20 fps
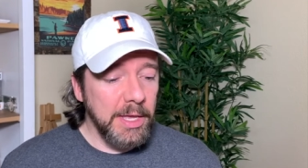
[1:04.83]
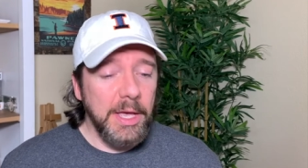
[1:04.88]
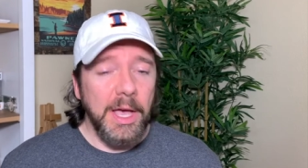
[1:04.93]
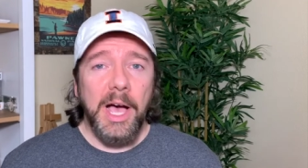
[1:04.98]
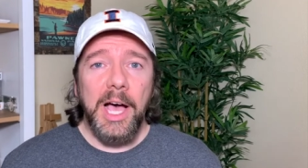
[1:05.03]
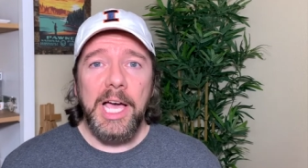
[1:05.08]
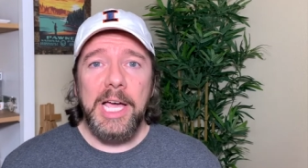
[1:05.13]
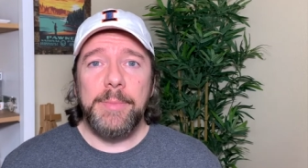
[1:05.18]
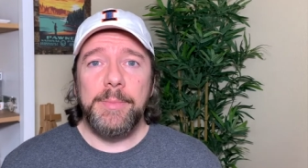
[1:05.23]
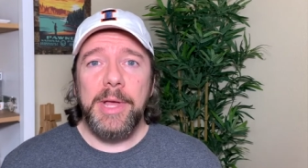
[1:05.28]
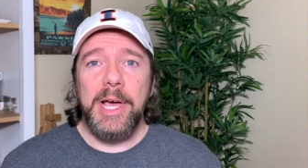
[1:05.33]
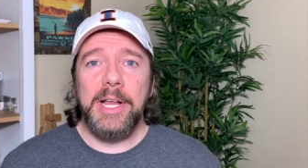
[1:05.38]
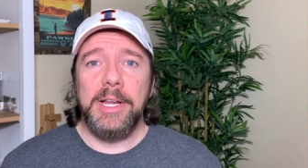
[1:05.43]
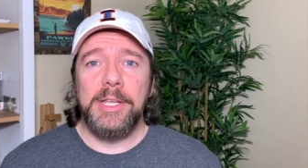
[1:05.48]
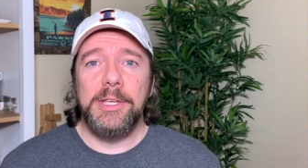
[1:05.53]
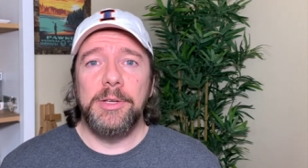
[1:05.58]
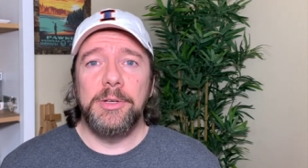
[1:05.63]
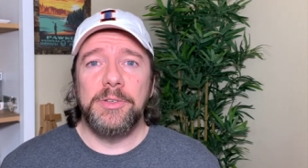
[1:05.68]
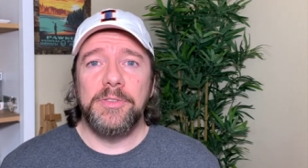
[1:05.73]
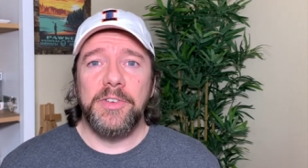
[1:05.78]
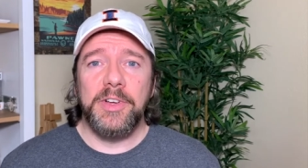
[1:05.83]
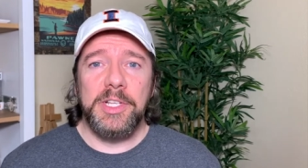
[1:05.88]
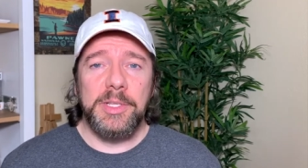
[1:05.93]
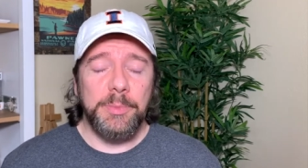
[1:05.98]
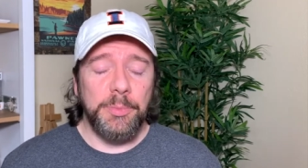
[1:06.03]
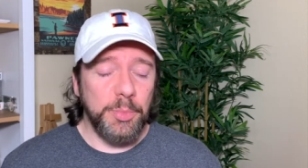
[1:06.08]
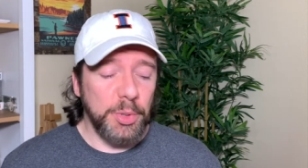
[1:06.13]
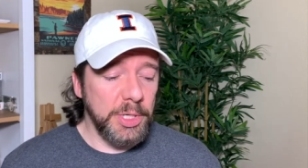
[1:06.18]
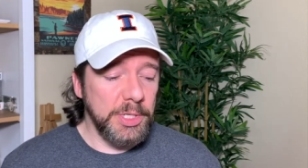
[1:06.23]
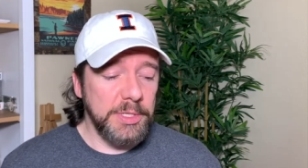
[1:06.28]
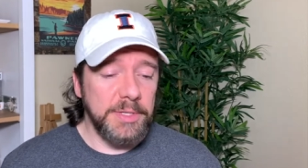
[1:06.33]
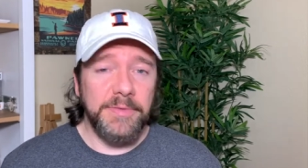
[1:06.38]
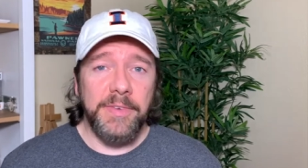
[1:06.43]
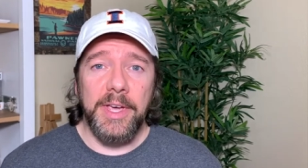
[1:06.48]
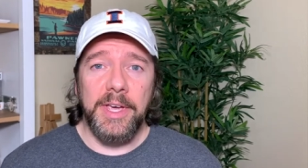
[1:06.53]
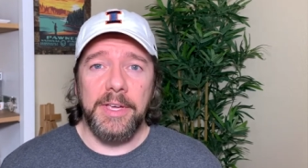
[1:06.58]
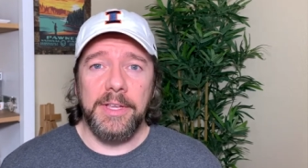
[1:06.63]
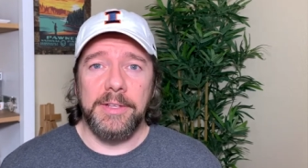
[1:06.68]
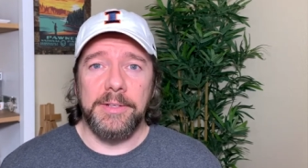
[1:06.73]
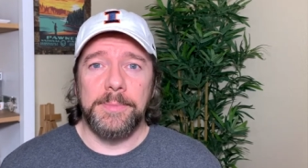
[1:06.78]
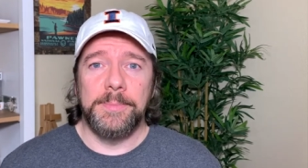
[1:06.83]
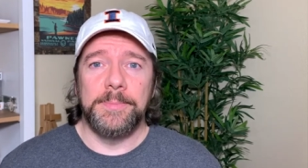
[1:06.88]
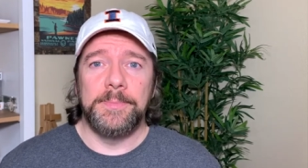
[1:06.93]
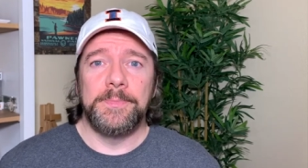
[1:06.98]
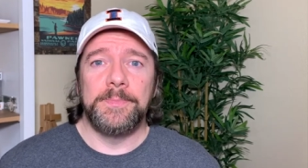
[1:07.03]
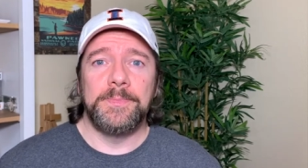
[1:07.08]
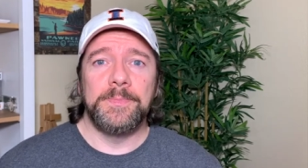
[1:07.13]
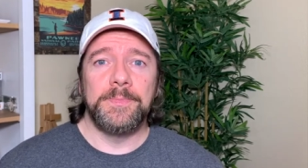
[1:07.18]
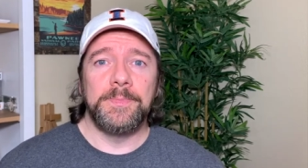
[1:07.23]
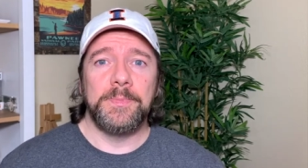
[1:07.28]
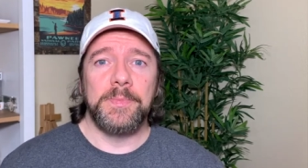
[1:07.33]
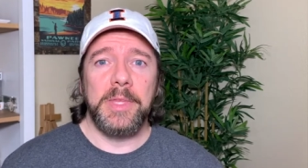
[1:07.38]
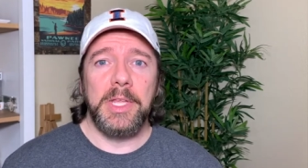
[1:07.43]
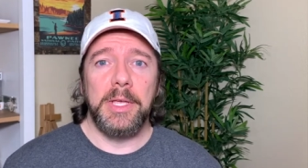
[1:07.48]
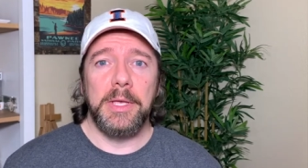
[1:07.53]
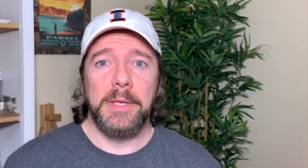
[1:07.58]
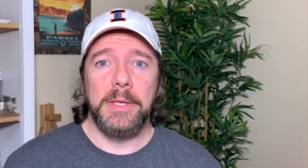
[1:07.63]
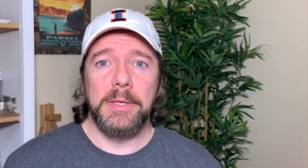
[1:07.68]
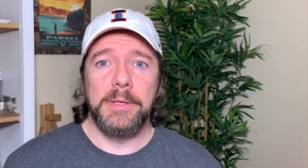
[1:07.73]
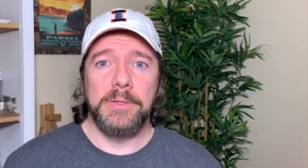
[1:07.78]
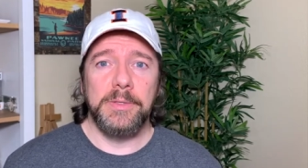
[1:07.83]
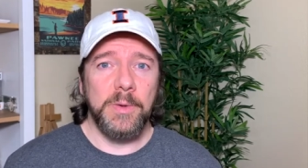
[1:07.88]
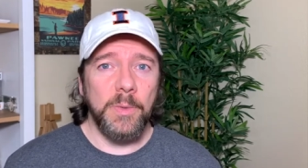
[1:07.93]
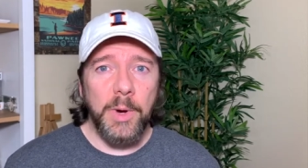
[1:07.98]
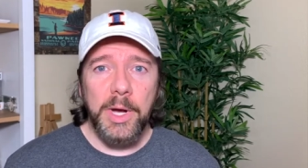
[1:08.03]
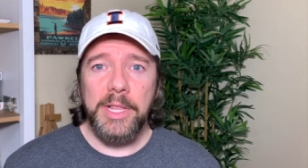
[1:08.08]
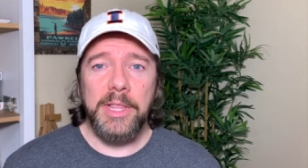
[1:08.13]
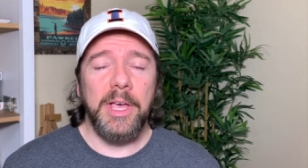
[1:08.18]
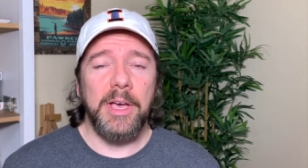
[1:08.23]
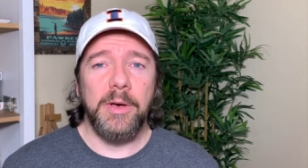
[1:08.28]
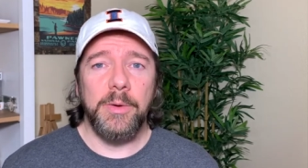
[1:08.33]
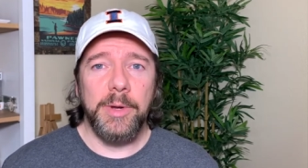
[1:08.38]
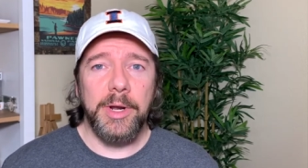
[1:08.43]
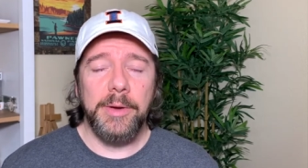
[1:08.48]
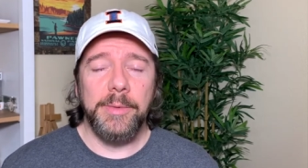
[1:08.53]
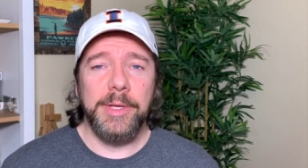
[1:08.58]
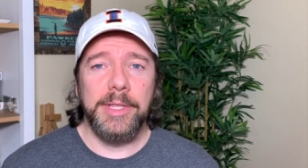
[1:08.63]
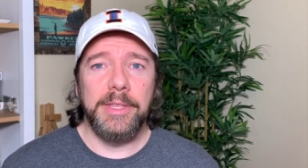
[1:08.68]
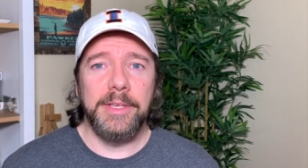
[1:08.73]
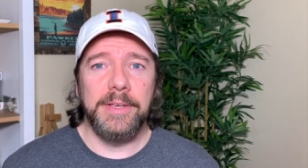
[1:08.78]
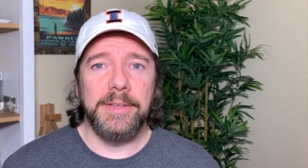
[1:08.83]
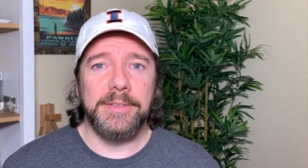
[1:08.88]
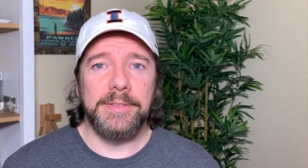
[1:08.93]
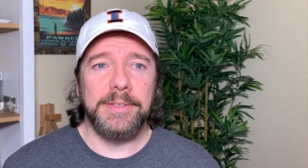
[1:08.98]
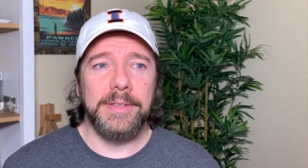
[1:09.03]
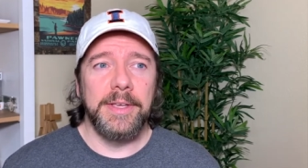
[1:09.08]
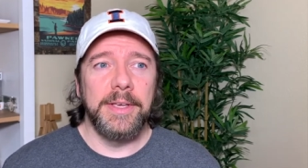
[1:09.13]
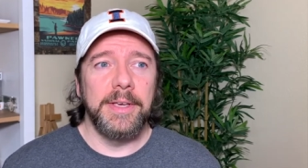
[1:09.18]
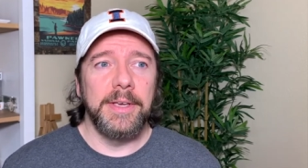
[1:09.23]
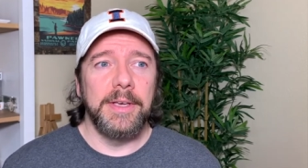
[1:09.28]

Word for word: I am not a huge Prince fan, so why in the hell would I read this?